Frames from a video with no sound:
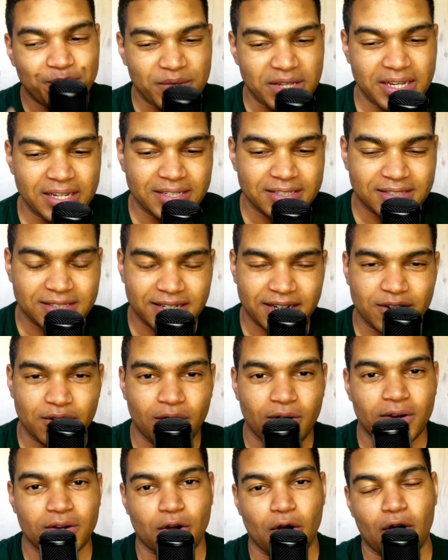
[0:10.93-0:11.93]
Is ten
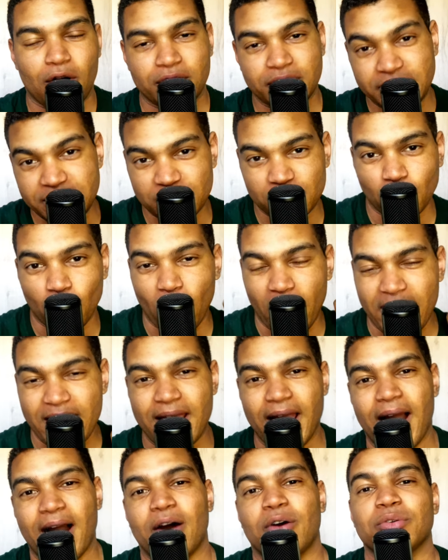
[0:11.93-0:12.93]
Hag on his
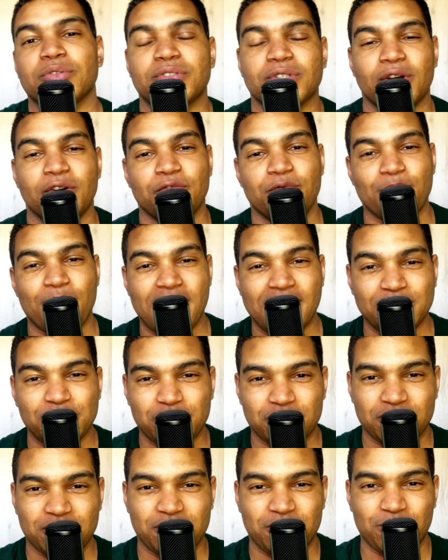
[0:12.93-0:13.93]
way out of
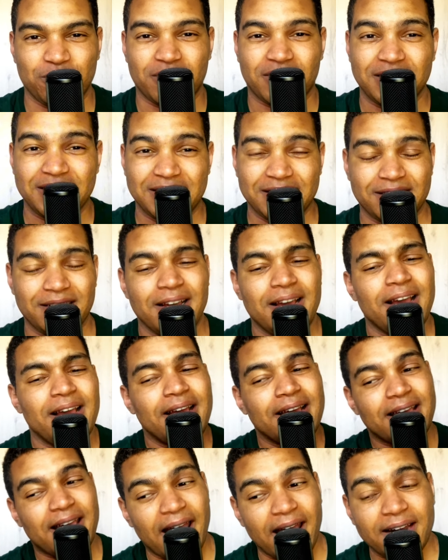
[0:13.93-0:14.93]
Manchester United?
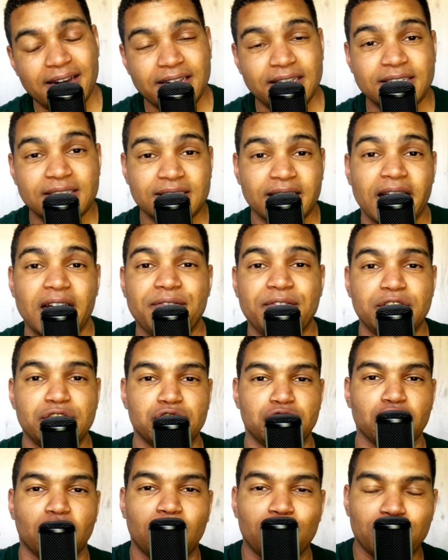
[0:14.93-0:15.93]
Can he save
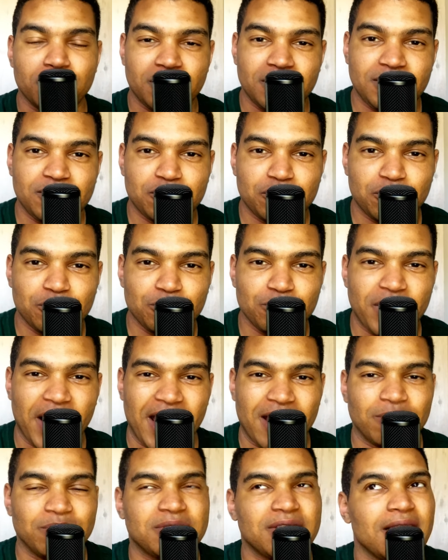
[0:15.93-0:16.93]
his job with these two
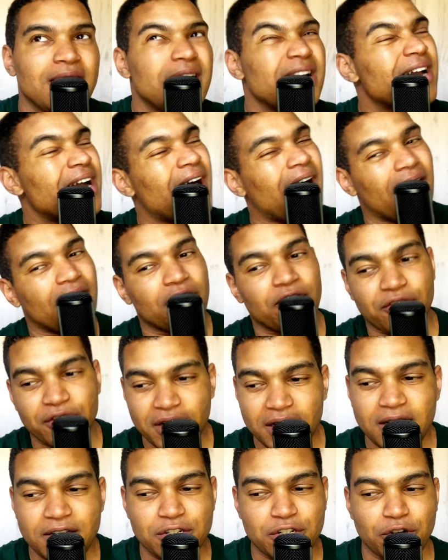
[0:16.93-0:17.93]
games? I
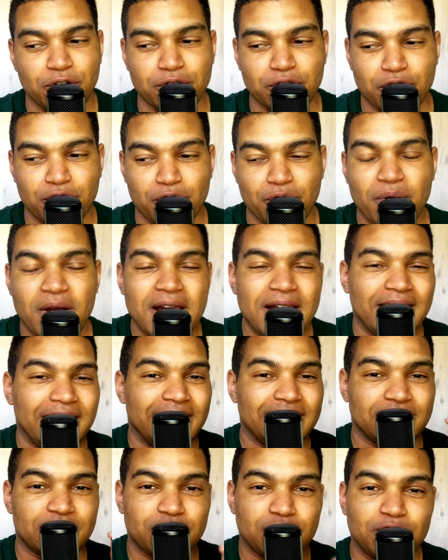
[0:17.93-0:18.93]
really don't know.
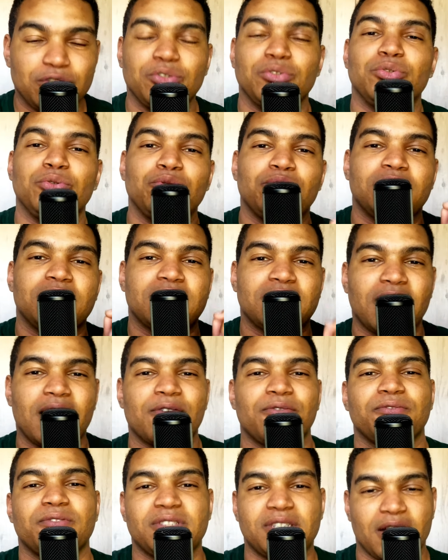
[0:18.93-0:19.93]
It's two
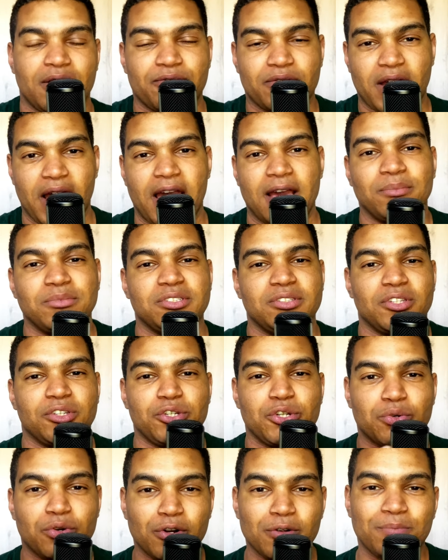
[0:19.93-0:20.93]
tough, tough games in the
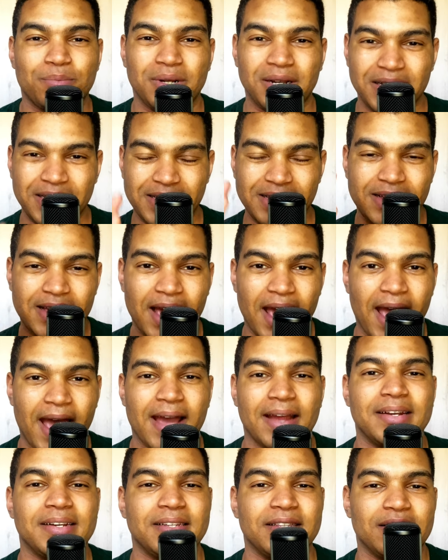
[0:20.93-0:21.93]
Europa League
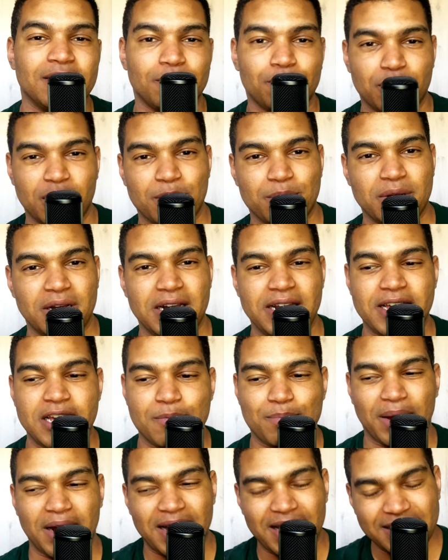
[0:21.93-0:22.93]
and in the Premier
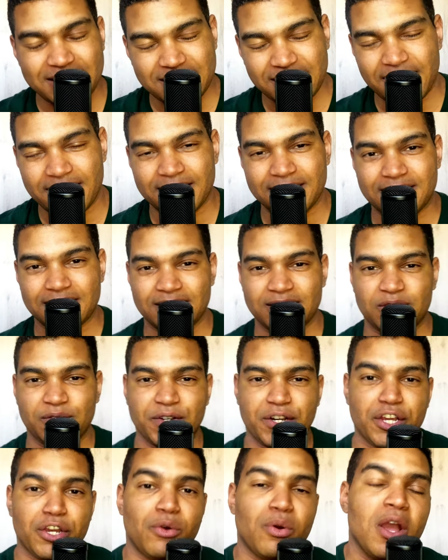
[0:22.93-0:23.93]
League. But let's get into this
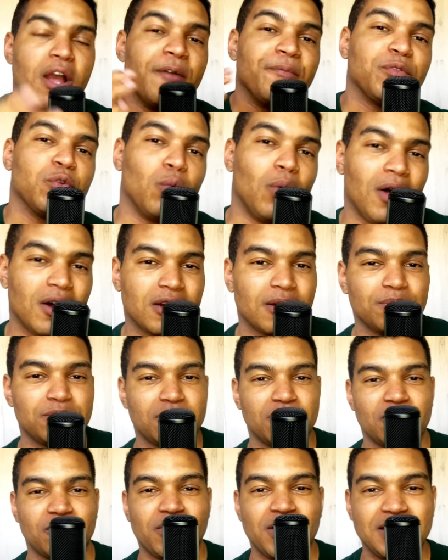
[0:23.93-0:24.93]
video. Welcome
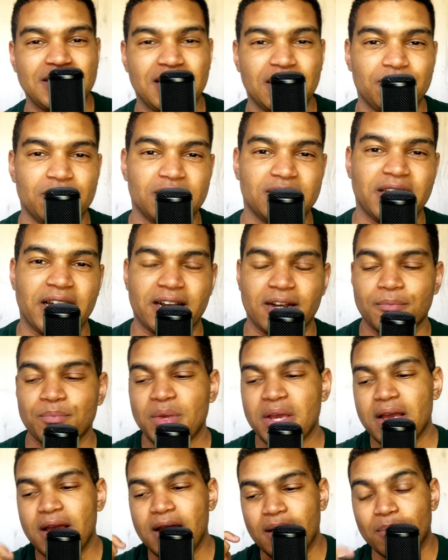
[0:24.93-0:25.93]
to the Red Devils Den.
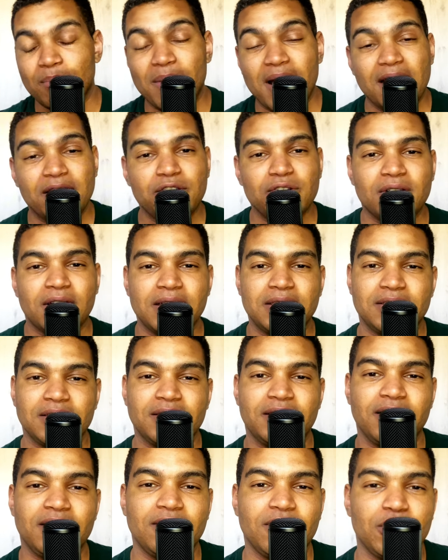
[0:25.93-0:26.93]
Man
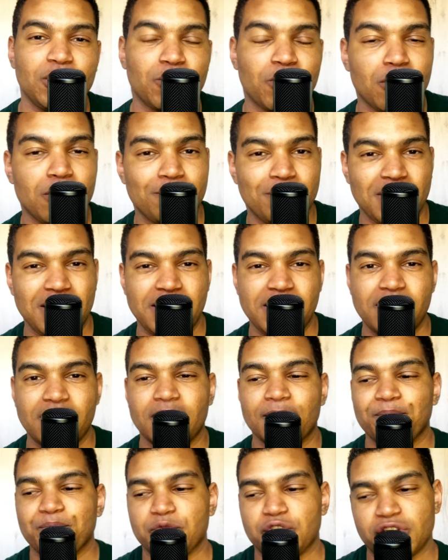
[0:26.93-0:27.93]
United in the Europa
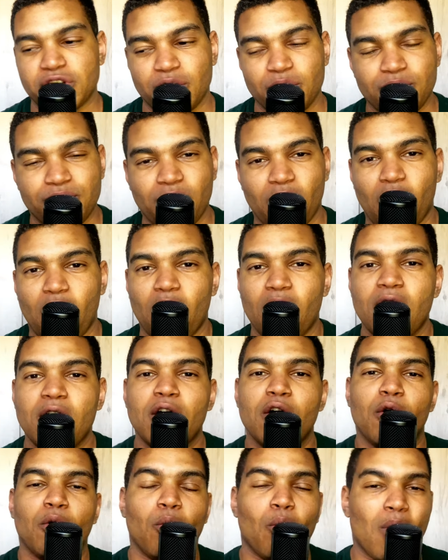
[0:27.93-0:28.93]
League so far.
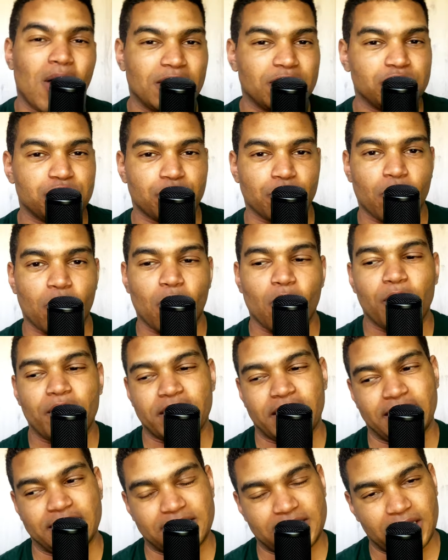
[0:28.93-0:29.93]
One draw
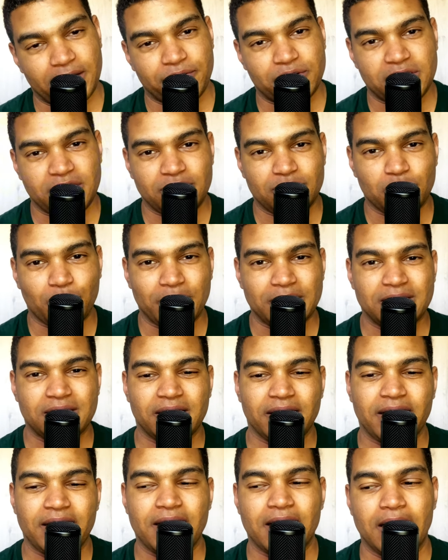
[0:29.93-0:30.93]
against FC
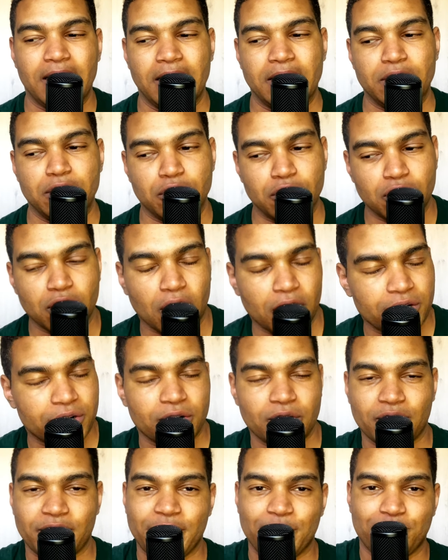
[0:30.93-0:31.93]
Twente, not a
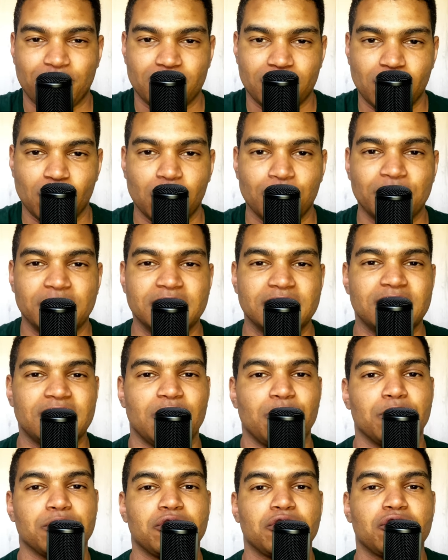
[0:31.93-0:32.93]
great performance.
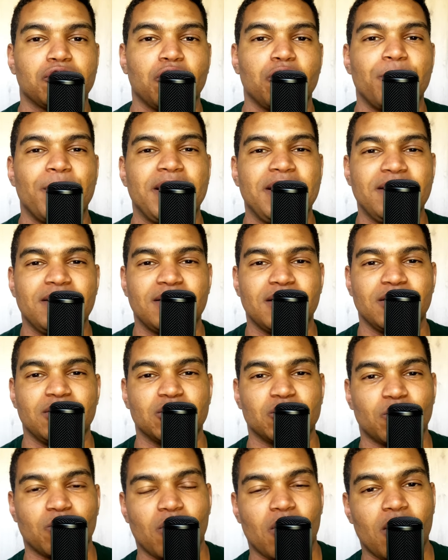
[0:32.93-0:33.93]
There were so many
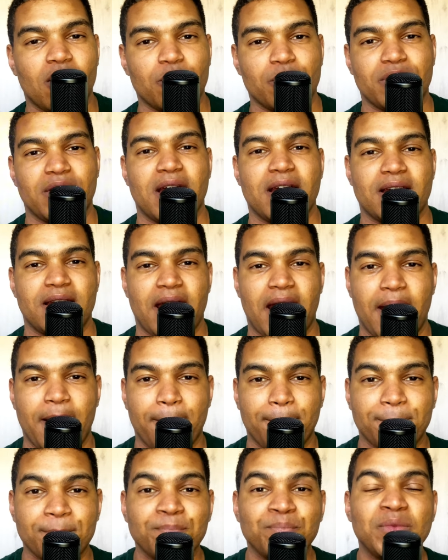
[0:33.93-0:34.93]
things wrong with that
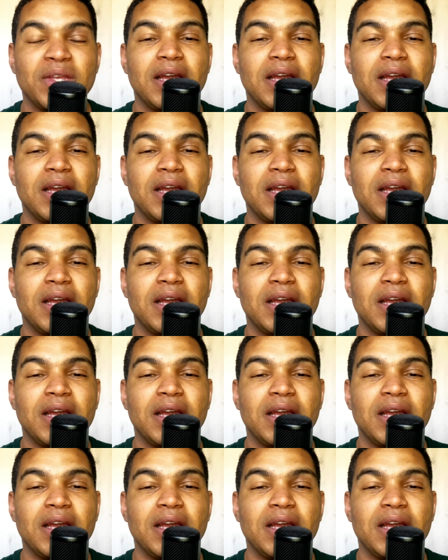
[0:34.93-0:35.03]
game.